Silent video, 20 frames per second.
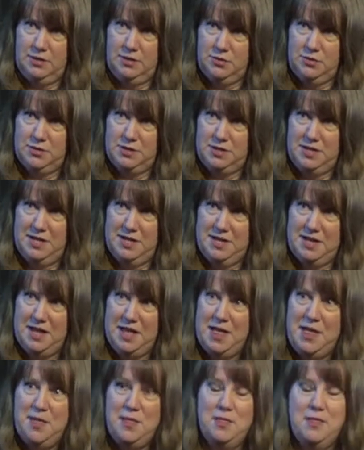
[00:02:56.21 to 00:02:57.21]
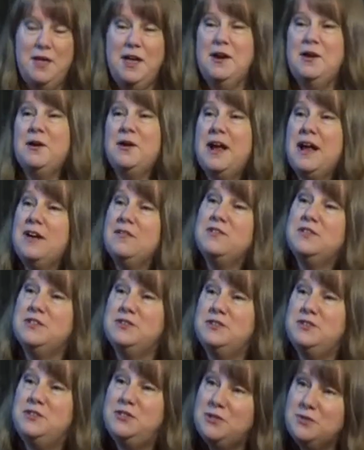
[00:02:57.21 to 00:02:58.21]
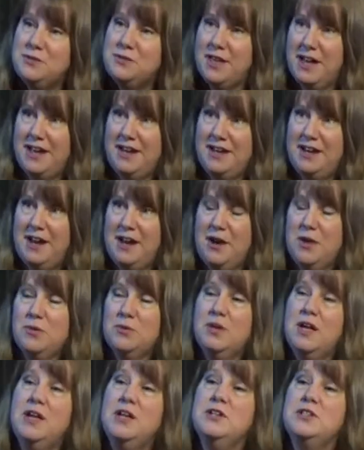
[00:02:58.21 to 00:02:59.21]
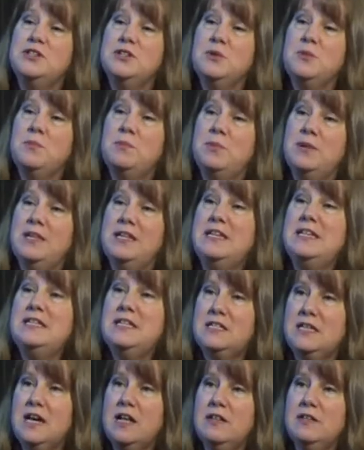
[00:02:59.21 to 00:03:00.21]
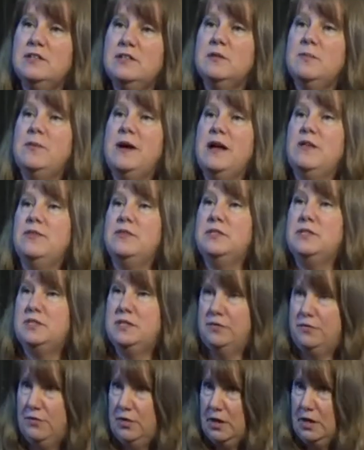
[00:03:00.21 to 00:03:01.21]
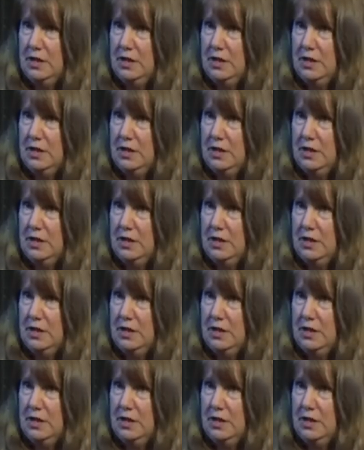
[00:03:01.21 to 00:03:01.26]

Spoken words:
Lucie. Yeah. They don't have to do that now. So please tell us about the different